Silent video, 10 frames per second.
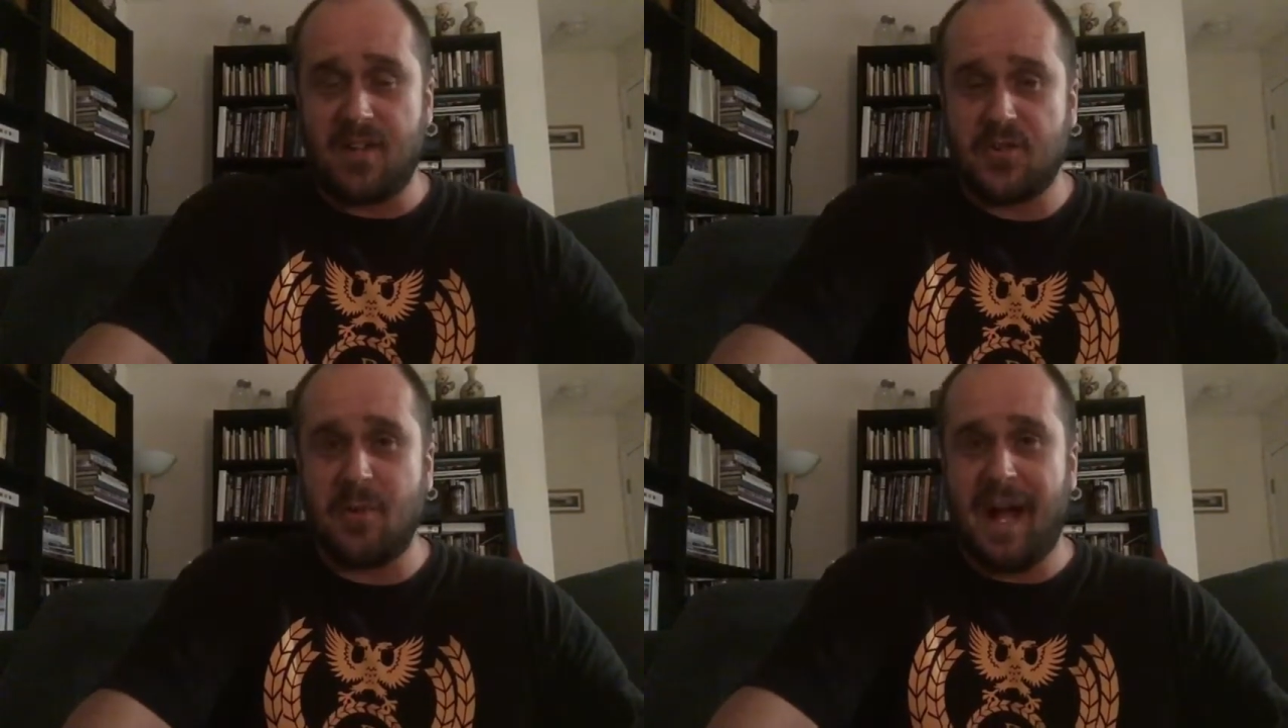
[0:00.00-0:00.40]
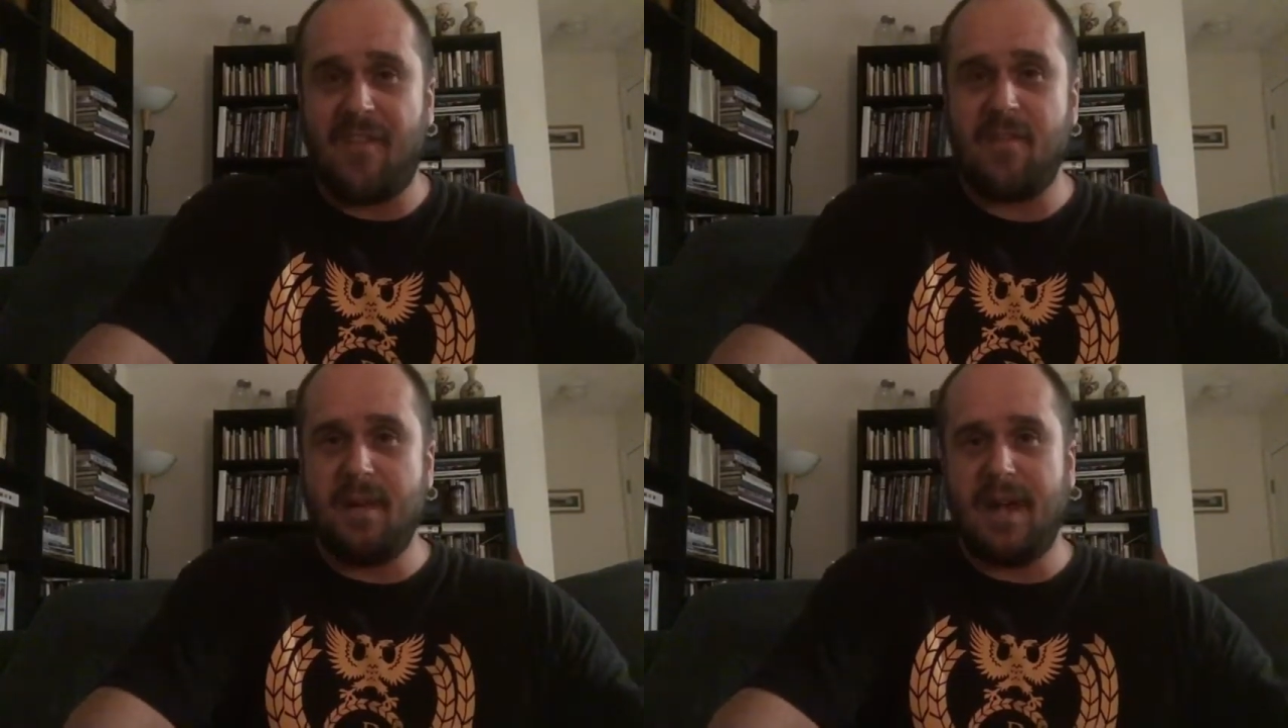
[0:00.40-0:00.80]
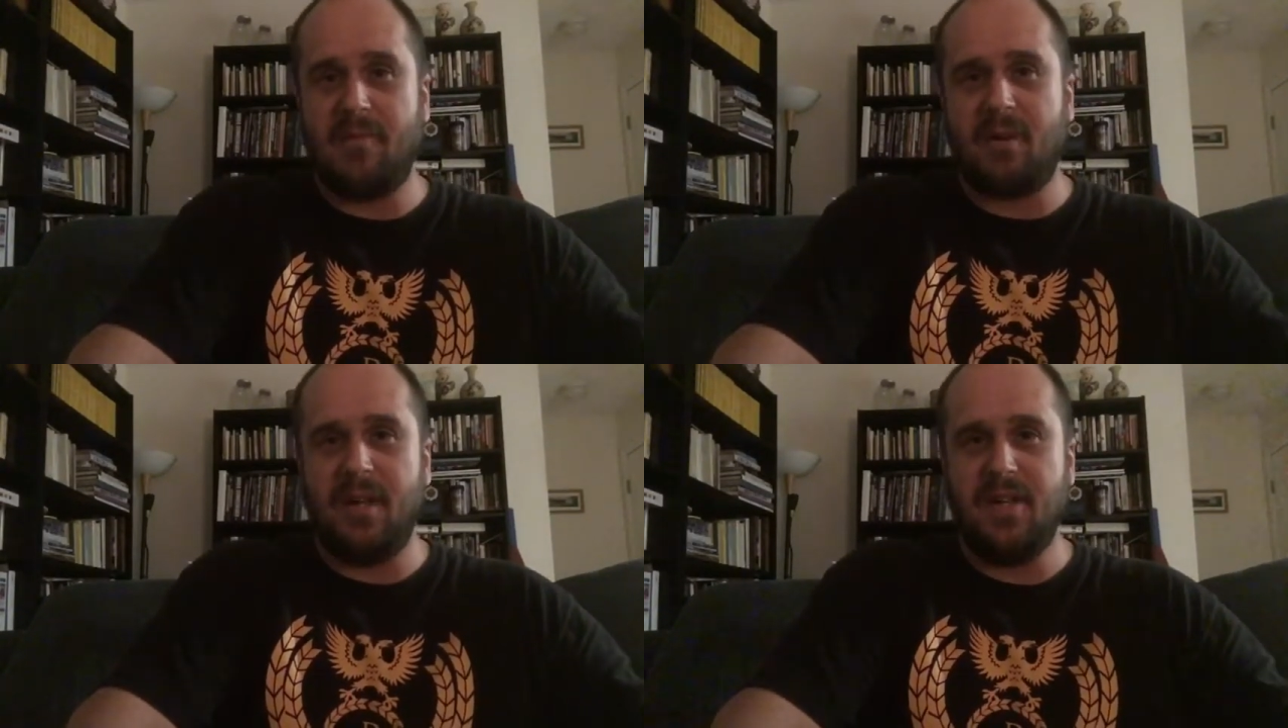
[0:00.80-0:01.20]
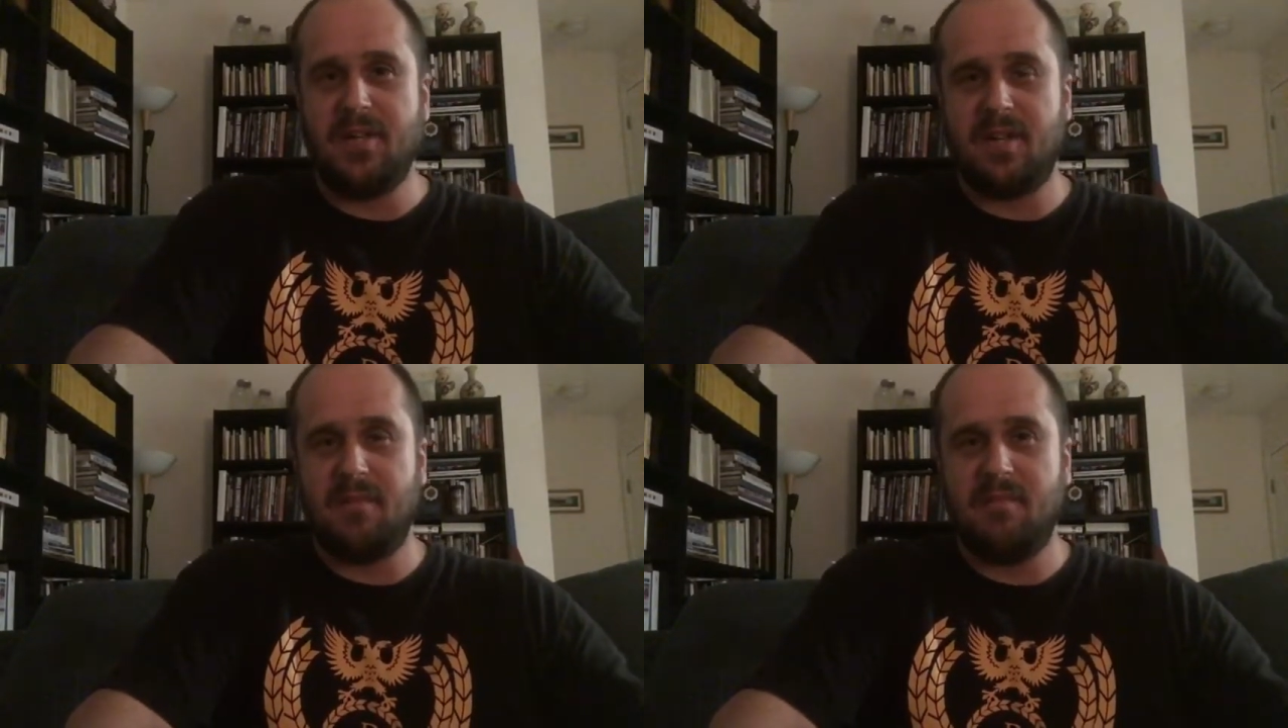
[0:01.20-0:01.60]
true alphabet where
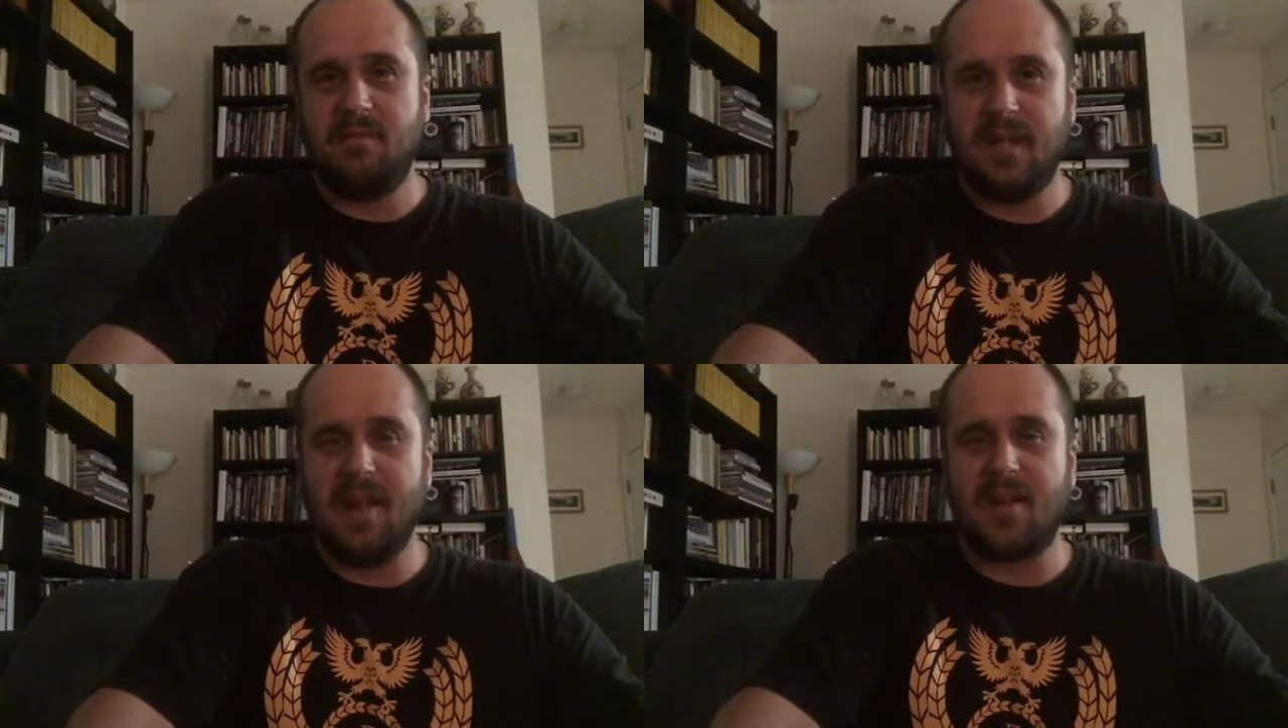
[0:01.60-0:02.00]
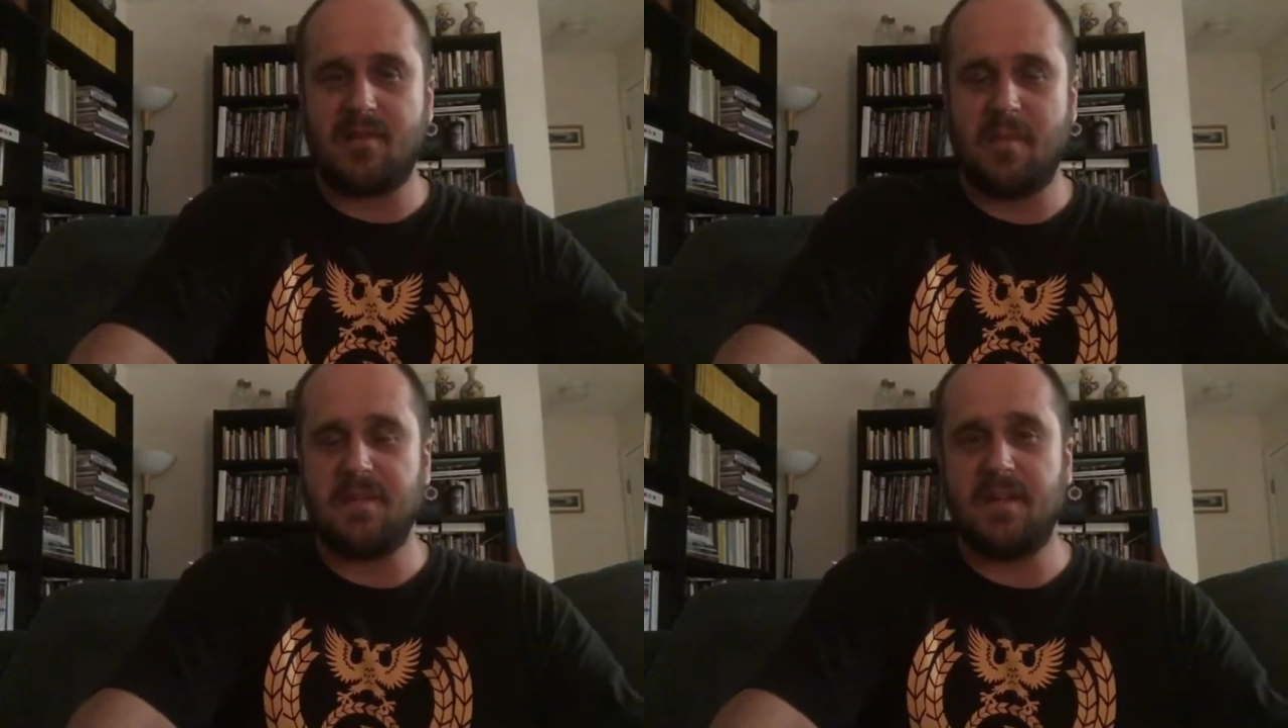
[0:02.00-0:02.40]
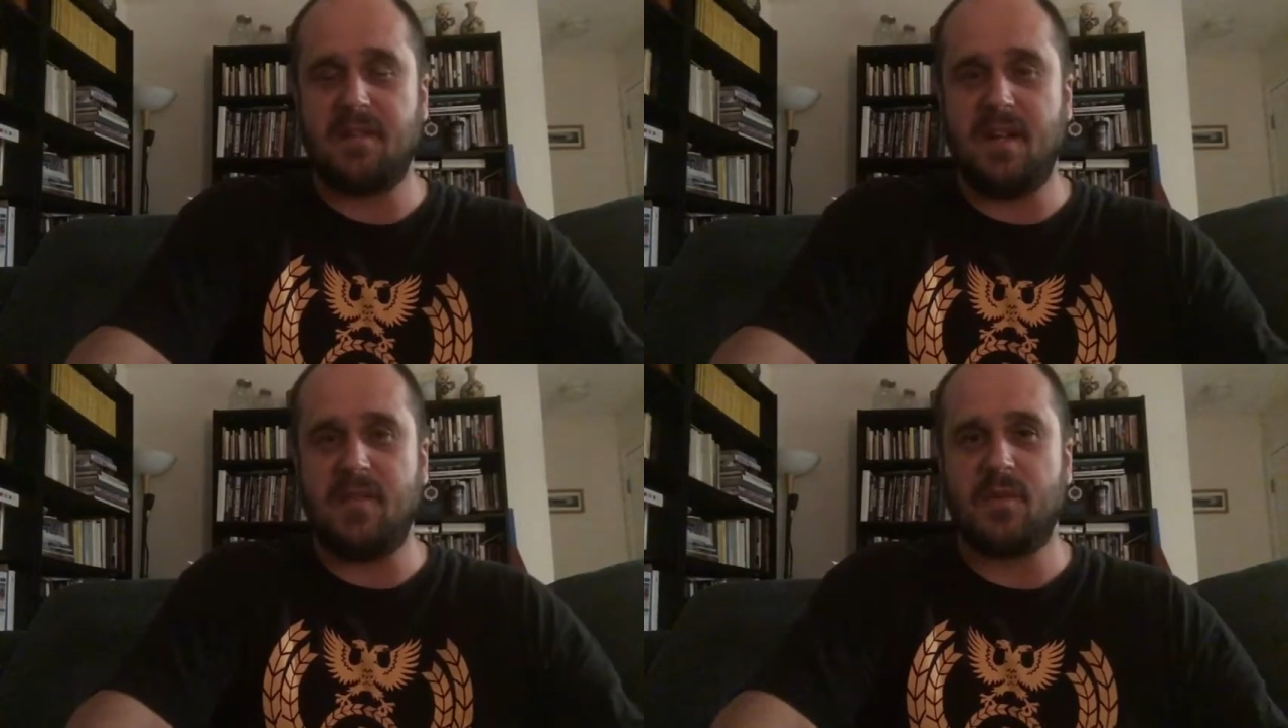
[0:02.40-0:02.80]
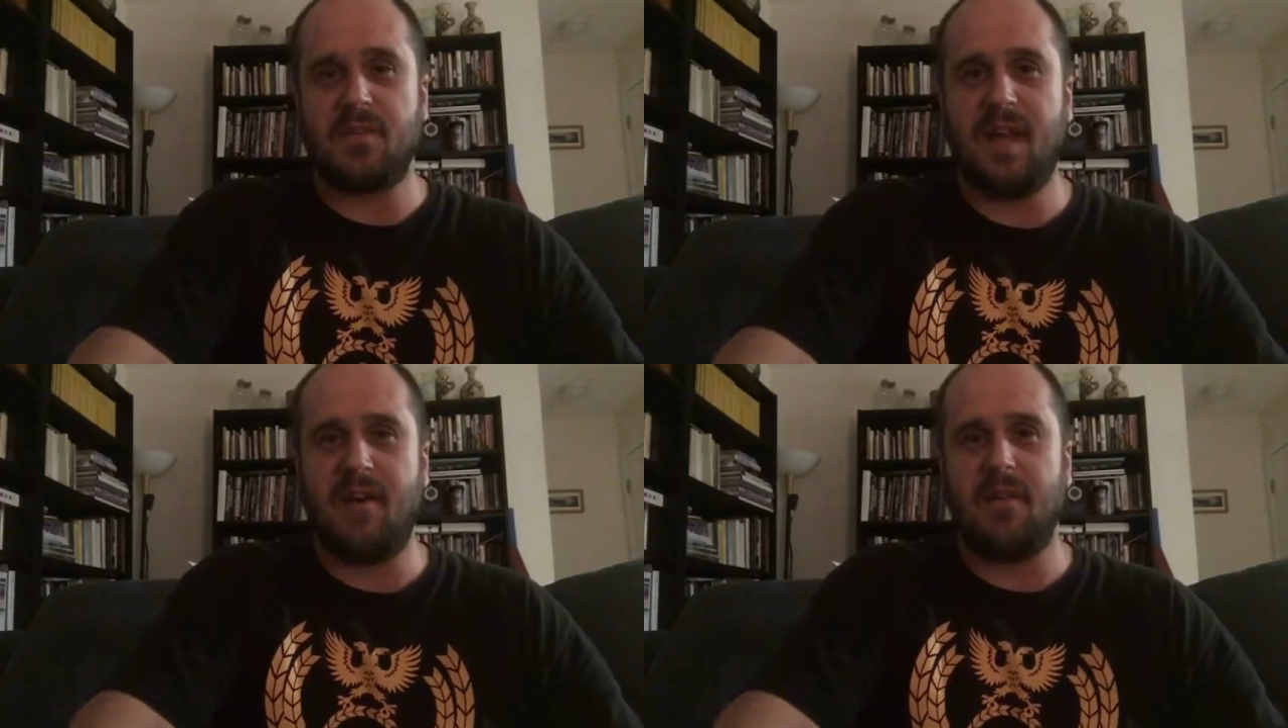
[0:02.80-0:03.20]
each character represents an individual
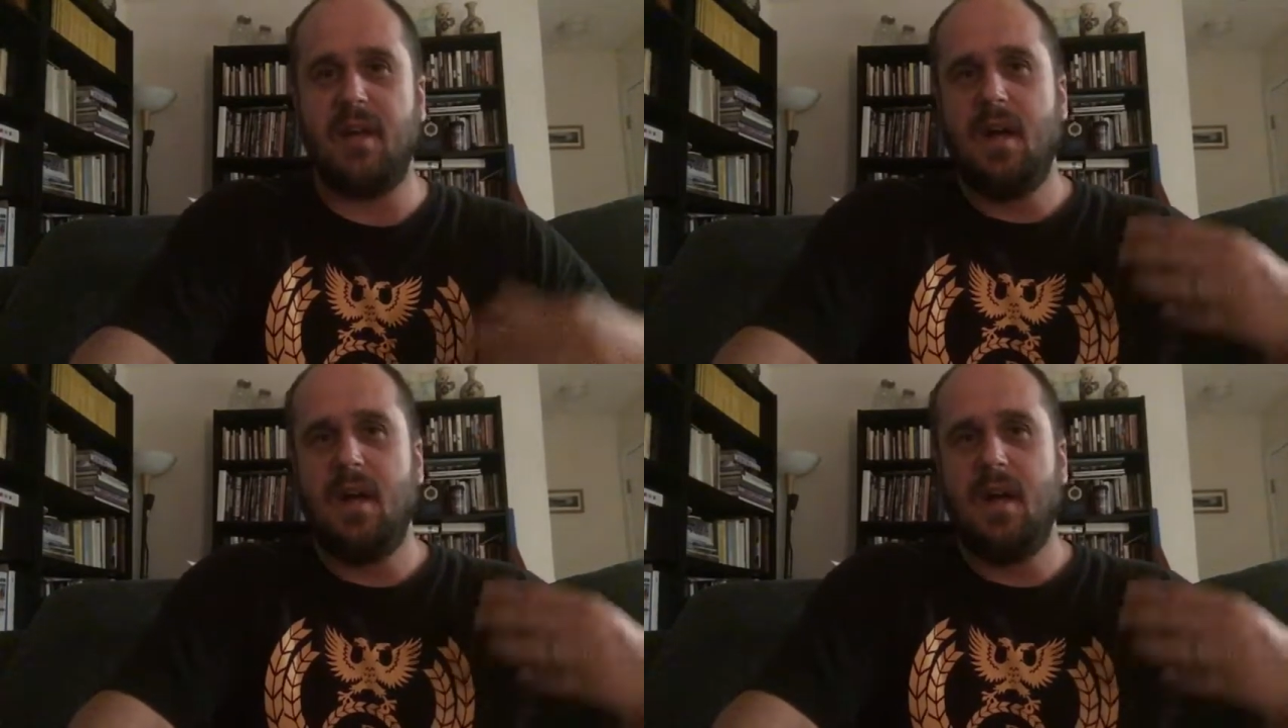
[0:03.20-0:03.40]
sound.